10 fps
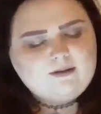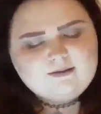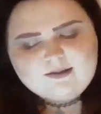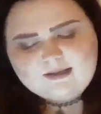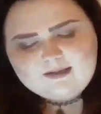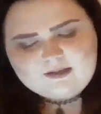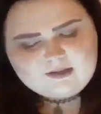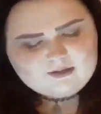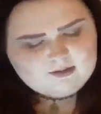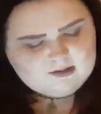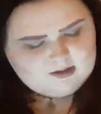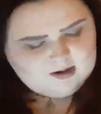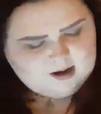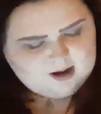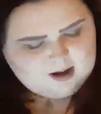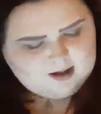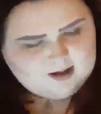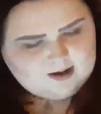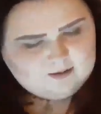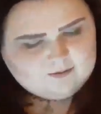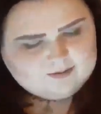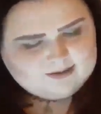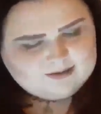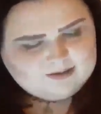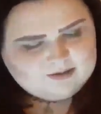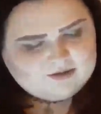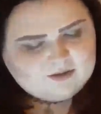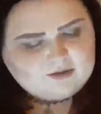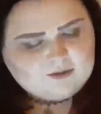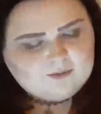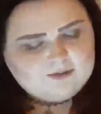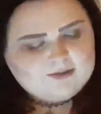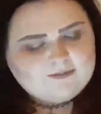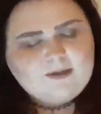Since I only see the darker ones,